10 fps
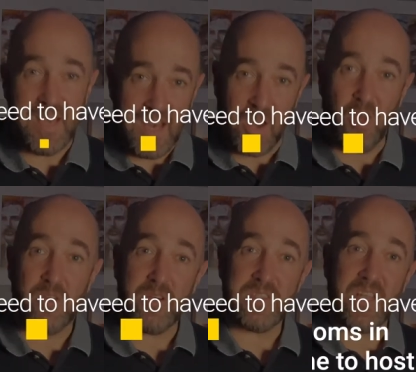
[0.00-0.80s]
Along
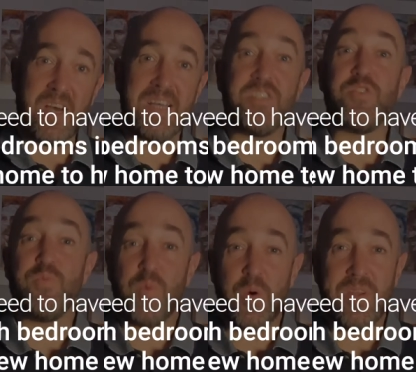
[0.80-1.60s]
those lines, you
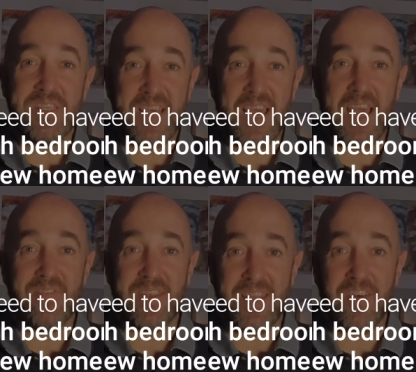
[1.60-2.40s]
will need to have
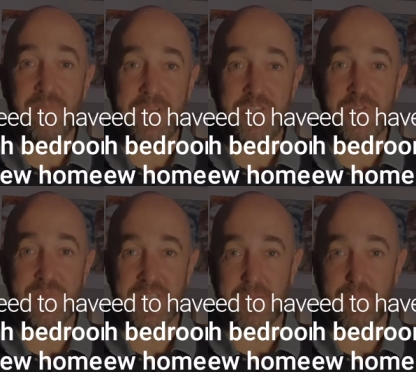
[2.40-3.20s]
enough
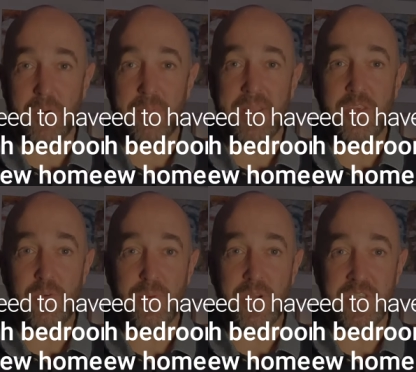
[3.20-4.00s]
bedrooms in the property you
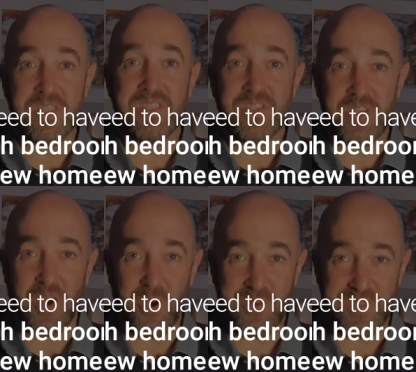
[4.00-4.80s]
purchase to
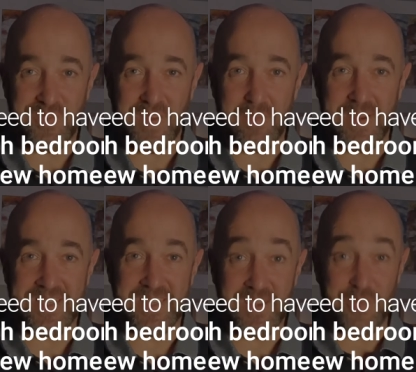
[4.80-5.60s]
host a flatmate.
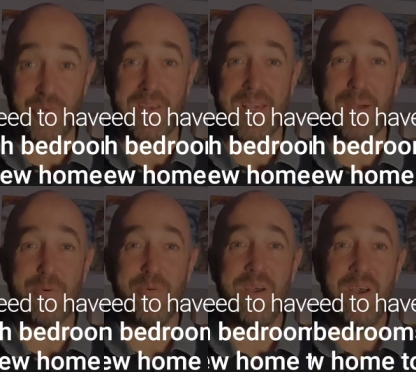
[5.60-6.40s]
If you're a
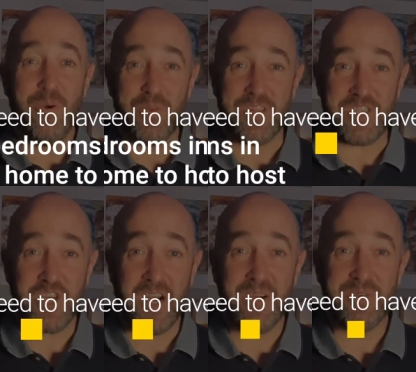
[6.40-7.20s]
couple with a
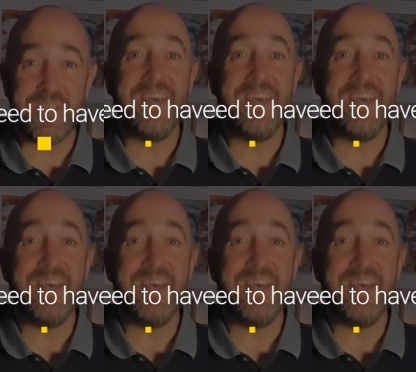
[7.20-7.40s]
child,